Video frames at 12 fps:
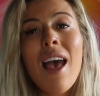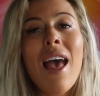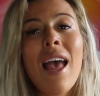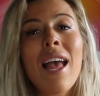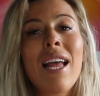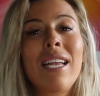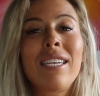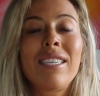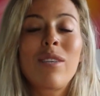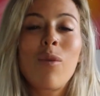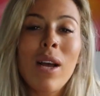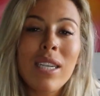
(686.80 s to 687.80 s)

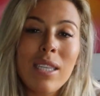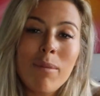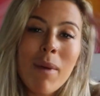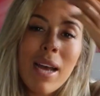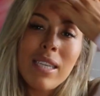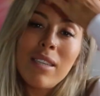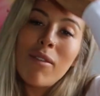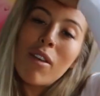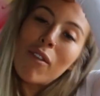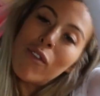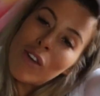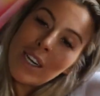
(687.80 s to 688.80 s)
And once my
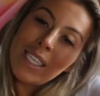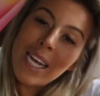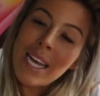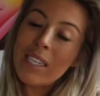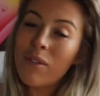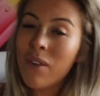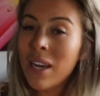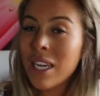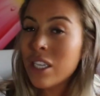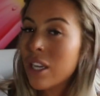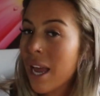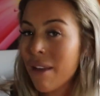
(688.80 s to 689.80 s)
certificate 4 in dance
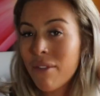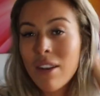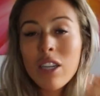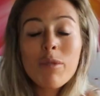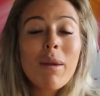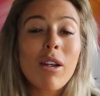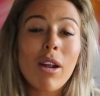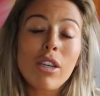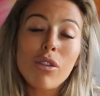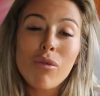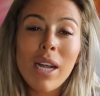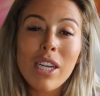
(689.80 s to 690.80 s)
finished and I finished my
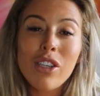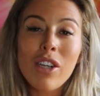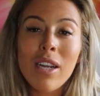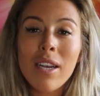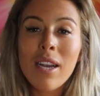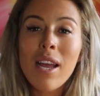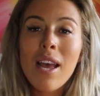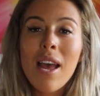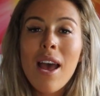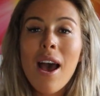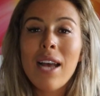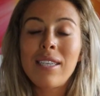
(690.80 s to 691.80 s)
graduation,
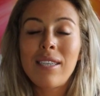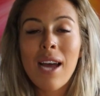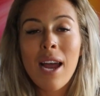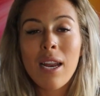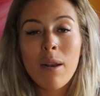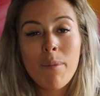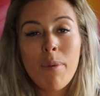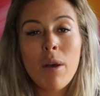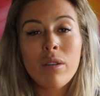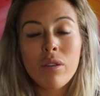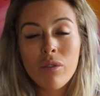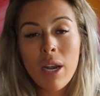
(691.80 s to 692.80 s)
I started
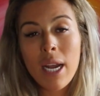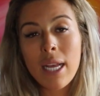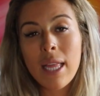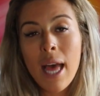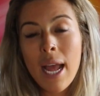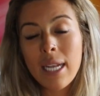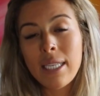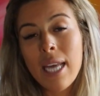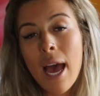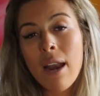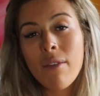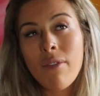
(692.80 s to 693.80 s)
personal training clients
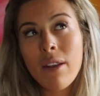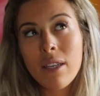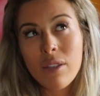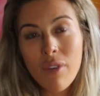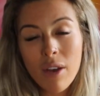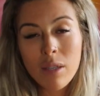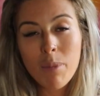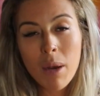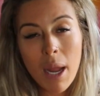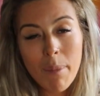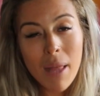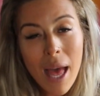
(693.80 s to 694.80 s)
out of Fitness First
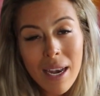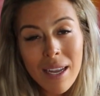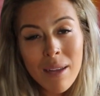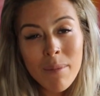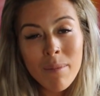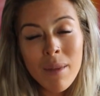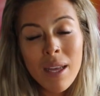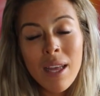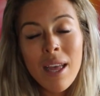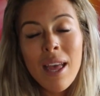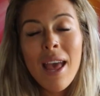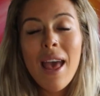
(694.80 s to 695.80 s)
Bondi Platinum,
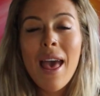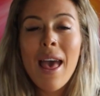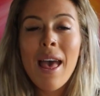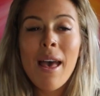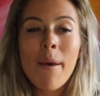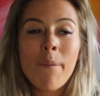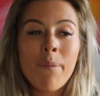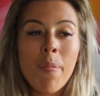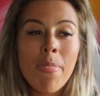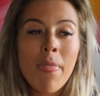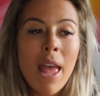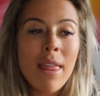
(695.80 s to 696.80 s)

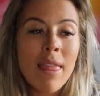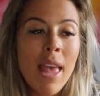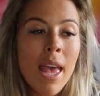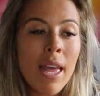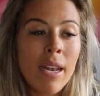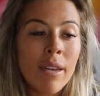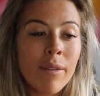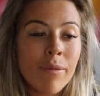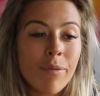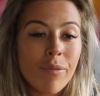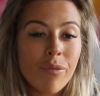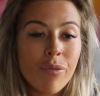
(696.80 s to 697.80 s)
and then
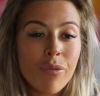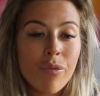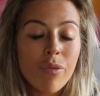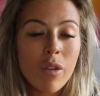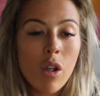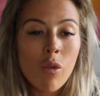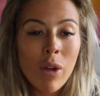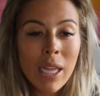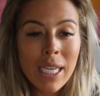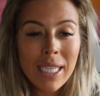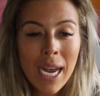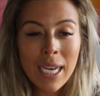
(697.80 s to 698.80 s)

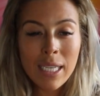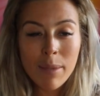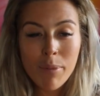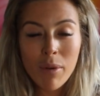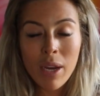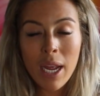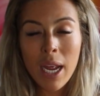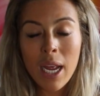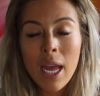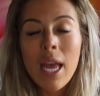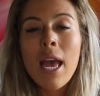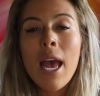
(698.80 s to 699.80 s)
really started putting